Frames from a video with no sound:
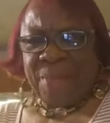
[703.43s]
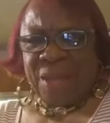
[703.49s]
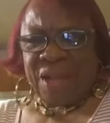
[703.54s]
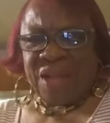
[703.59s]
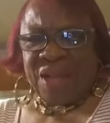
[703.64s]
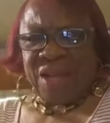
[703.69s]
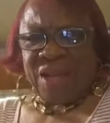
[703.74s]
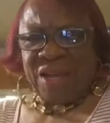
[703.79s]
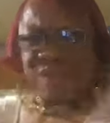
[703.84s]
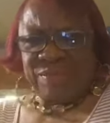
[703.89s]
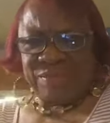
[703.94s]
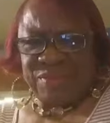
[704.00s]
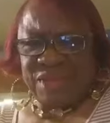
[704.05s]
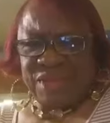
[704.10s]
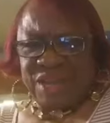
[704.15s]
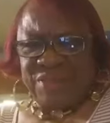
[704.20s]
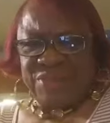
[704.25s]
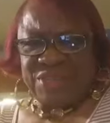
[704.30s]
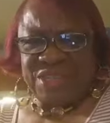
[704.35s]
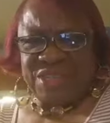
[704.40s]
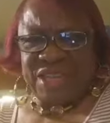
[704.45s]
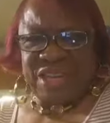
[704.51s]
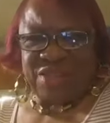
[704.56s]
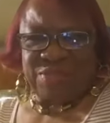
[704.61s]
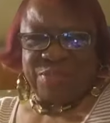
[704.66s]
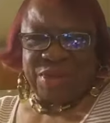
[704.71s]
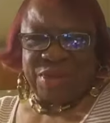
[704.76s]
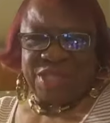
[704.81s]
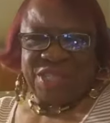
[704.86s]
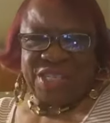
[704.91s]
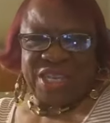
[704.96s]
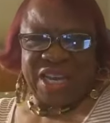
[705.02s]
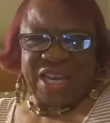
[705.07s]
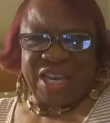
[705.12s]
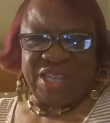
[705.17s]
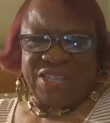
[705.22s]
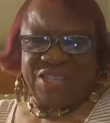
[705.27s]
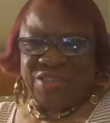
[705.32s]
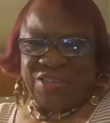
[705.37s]
I have to check my
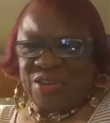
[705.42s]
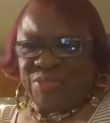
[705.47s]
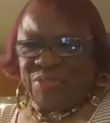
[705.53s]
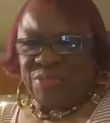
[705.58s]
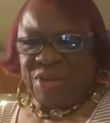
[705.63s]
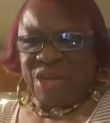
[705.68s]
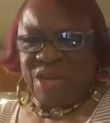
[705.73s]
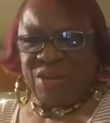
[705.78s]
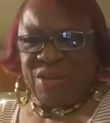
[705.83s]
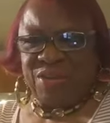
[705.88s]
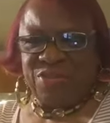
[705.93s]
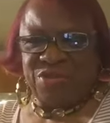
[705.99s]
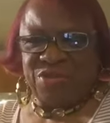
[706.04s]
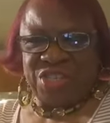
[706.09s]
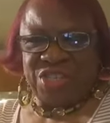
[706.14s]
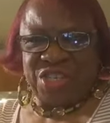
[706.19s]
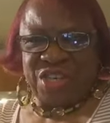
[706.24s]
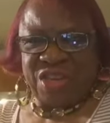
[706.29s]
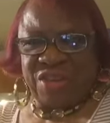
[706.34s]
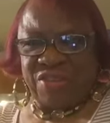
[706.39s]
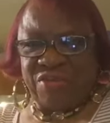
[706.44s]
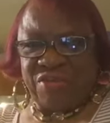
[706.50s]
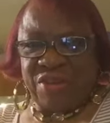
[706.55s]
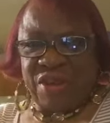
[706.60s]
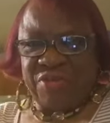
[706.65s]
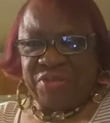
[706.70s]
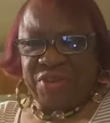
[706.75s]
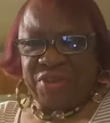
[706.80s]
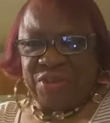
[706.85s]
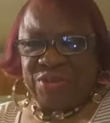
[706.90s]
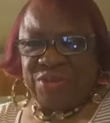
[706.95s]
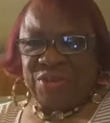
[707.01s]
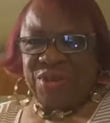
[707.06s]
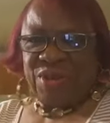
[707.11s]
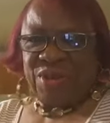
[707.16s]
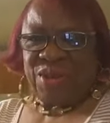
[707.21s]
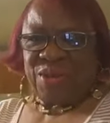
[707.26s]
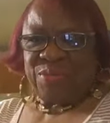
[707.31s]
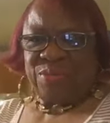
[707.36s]
stats. I'm not all geographical,
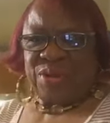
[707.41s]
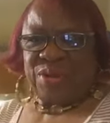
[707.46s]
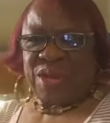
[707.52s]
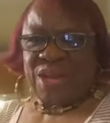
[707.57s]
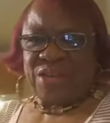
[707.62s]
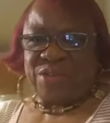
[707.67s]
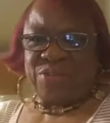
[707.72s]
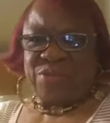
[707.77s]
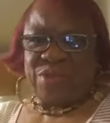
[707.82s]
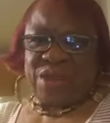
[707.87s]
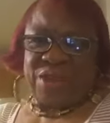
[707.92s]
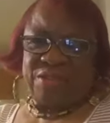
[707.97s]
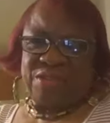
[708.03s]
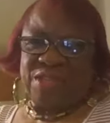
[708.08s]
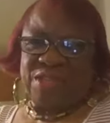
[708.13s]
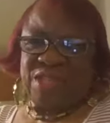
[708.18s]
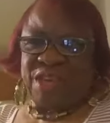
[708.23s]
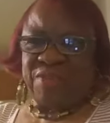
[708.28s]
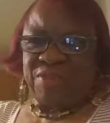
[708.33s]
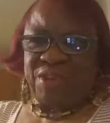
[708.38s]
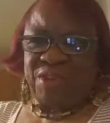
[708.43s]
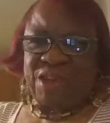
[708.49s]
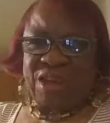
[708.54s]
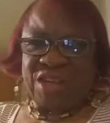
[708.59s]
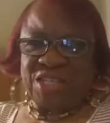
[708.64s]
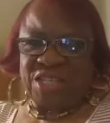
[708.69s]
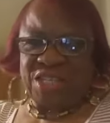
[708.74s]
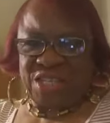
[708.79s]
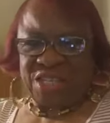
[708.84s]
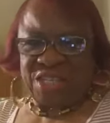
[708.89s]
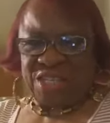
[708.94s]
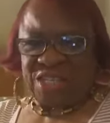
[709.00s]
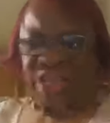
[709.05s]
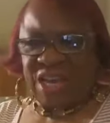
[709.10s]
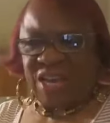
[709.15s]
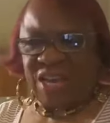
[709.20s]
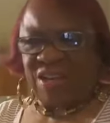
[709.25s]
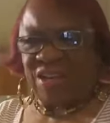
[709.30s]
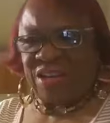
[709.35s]
but I do have the 7 continents
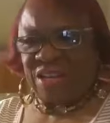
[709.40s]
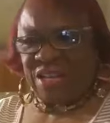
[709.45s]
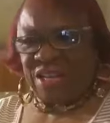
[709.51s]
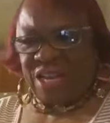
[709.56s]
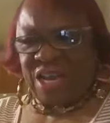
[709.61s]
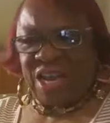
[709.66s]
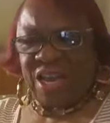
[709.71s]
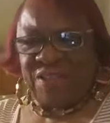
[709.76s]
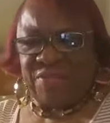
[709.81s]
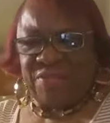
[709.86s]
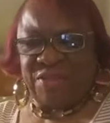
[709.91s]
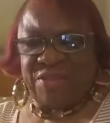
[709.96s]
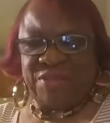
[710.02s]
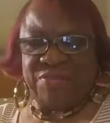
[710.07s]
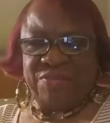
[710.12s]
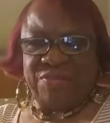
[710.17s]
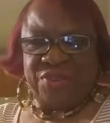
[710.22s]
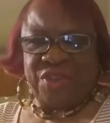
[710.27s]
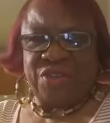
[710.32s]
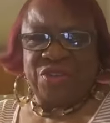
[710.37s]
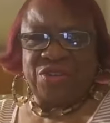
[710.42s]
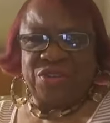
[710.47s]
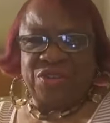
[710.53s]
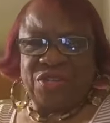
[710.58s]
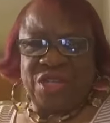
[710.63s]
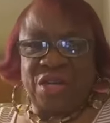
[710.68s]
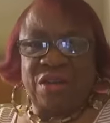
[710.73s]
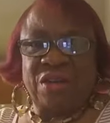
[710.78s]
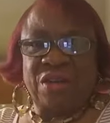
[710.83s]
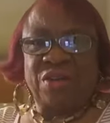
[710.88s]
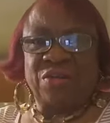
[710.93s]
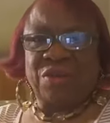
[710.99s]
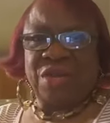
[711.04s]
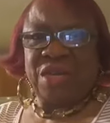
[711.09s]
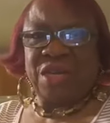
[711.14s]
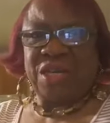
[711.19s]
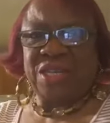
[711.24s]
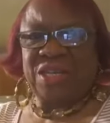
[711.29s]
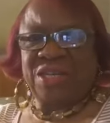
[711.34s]
down, and then I have the vineyards that are
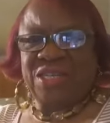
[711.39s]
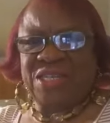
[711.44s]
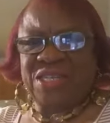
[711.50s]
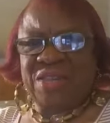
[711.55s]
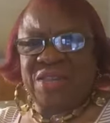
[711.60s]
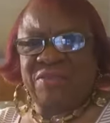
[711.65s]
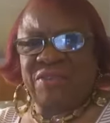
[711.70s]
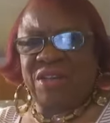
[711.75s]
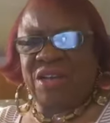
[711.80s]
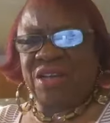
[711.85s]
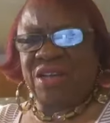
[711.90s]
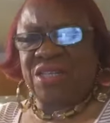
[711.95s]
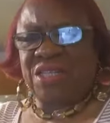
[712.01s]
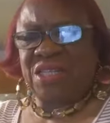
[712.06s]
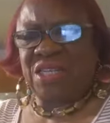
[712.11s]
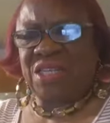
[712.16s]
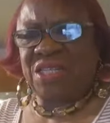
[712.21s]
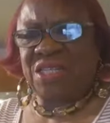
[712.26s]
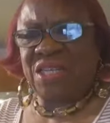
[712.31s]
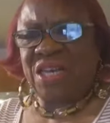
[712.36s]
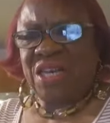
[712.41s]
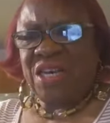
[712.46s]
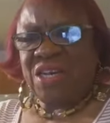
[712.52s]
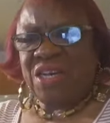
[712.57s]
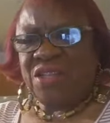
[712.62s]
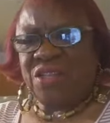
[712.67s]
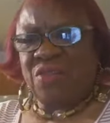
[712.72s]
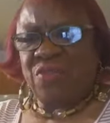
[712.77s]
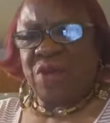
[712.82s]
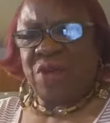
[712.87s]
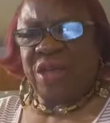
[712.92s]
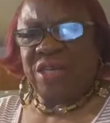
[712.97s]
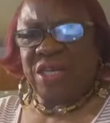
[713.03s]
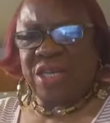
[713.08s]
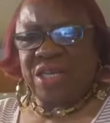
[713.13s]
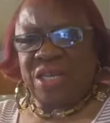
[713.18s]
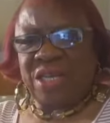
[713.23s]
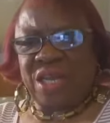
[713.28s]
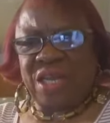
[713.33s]
located in the 7 continents. So write
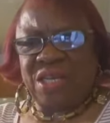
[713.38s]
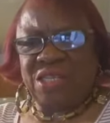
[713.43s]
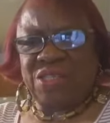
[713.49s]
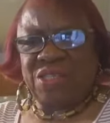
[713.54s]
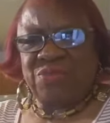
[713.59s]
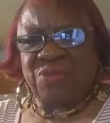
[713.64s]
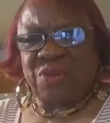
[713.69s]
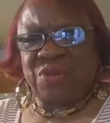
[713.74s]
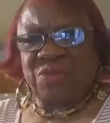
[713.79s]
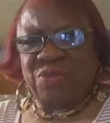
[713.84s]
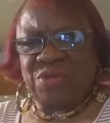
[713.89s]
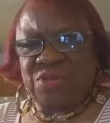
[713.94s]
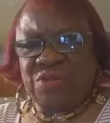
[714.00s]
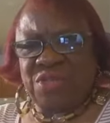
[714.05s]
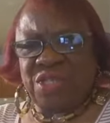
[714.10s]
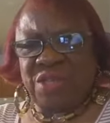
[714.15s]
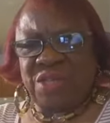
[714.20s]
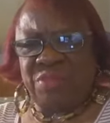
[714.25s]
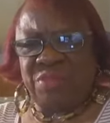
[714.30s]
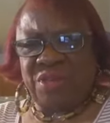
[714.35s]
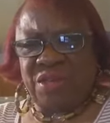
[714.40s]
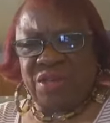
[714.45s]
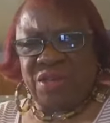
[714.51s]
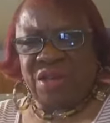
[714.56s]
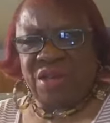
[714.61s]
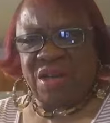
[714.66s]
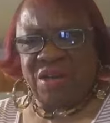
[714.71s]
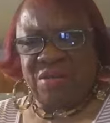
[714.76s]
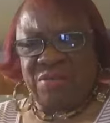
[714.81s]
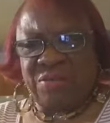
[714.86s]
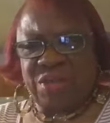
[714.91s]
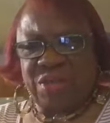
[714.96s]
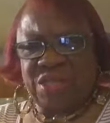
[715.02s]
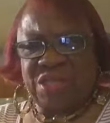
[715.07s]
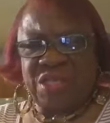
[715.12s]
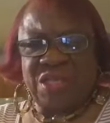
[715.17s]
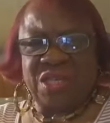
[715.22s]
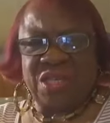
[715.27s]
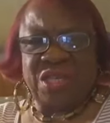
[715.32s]
that down as well when you send me a
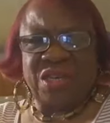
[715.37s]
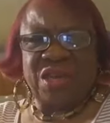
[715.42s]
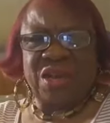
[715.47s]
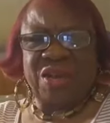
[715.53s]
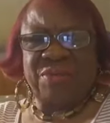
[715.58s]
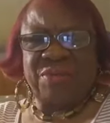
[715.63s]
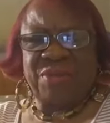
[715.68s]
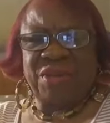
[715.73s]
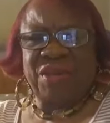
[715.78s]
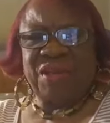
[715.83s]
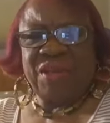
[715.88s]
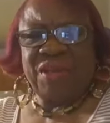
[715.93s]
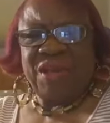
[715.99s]
message in the comment.